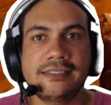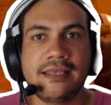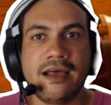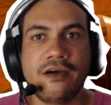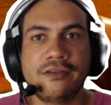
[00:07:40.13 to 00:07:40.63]

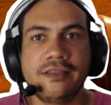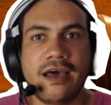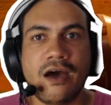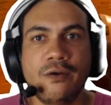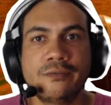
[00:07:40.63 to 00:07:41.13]
it out
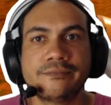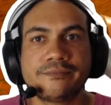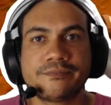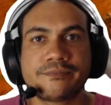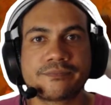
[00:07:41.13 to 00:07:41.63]
now.
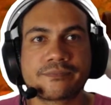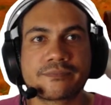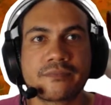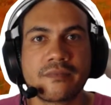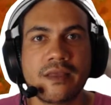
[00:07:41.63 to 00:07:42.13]

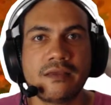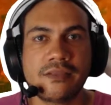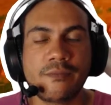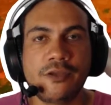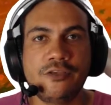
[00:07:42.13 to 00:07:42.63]

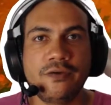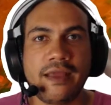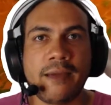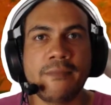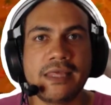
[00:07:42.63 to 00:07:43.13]
So I'm going to
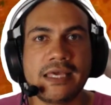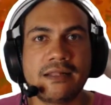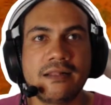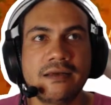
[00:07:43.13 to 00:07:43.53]
ram the hill.